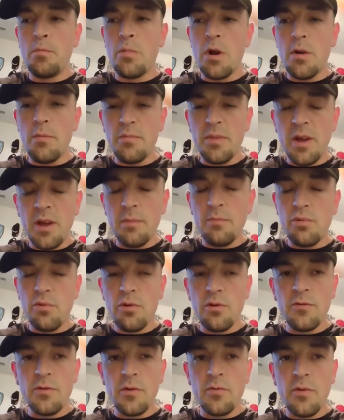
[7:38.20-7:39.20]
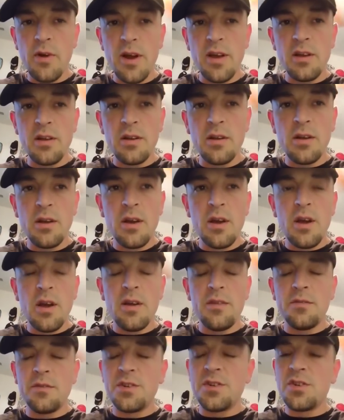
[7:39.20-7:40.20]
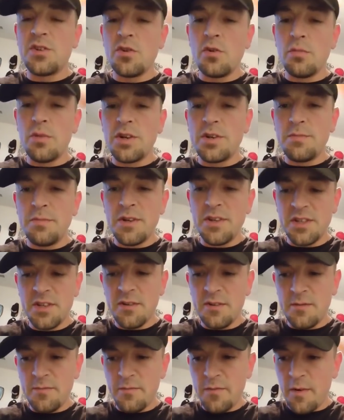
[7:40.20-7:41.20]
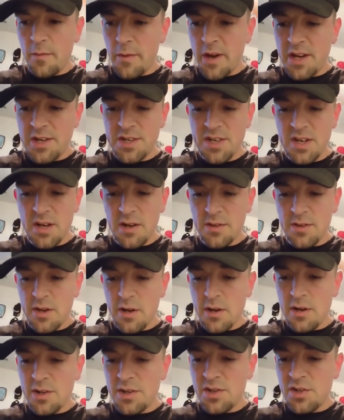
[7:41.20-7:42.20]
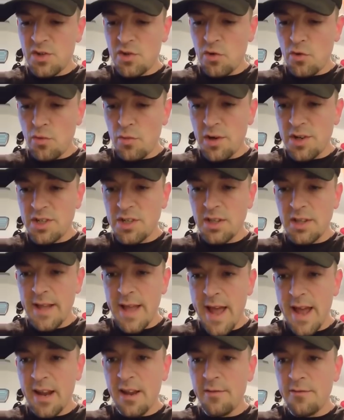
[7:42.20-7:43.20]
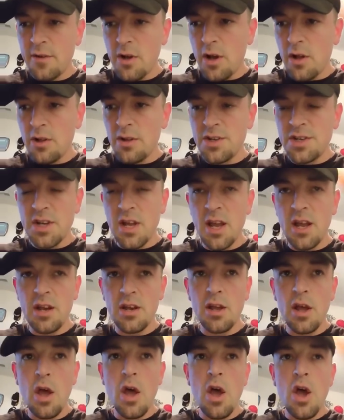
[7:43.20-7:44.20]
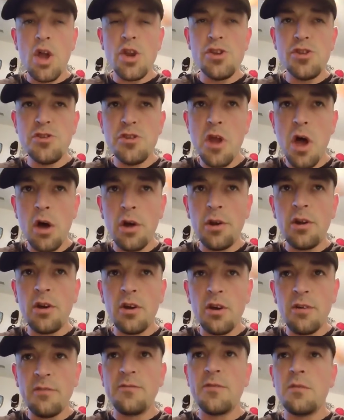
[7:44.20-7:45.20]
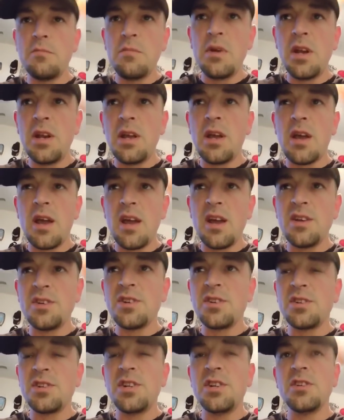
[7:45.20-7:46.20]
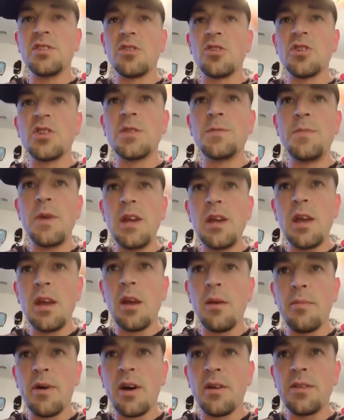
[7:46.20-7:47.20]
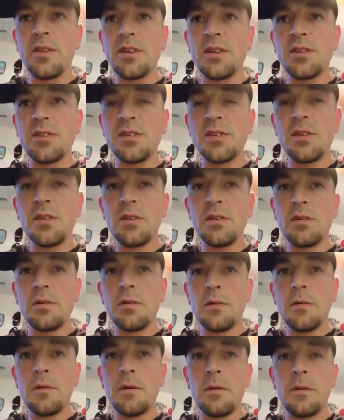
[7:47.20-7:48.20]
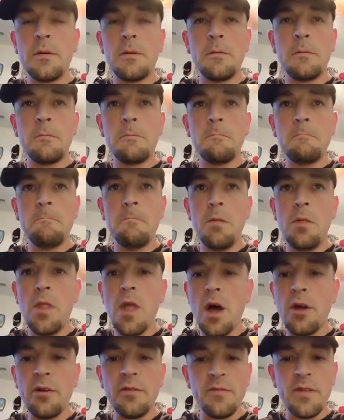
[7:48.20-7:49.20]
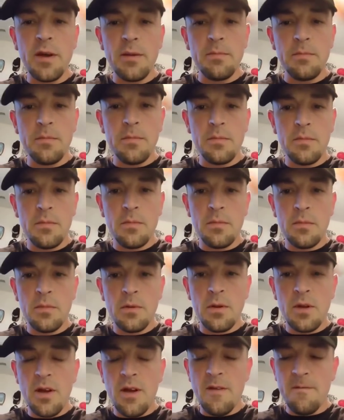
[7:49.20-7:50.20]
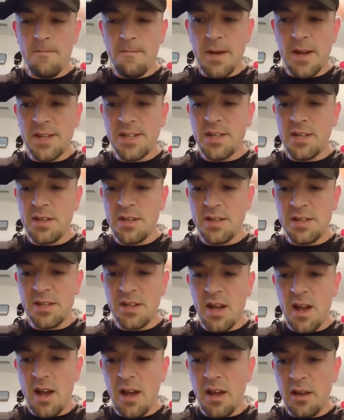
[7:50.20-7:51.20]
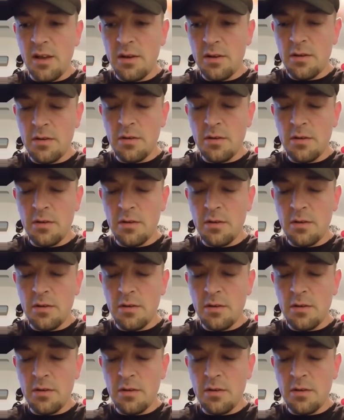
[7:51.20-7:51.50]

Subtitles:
But I'm being proven right, and there's so much misinformation out there and so much lack of knowledge, and none of the media agencies are speaking about this. None of them have mentioned this tie.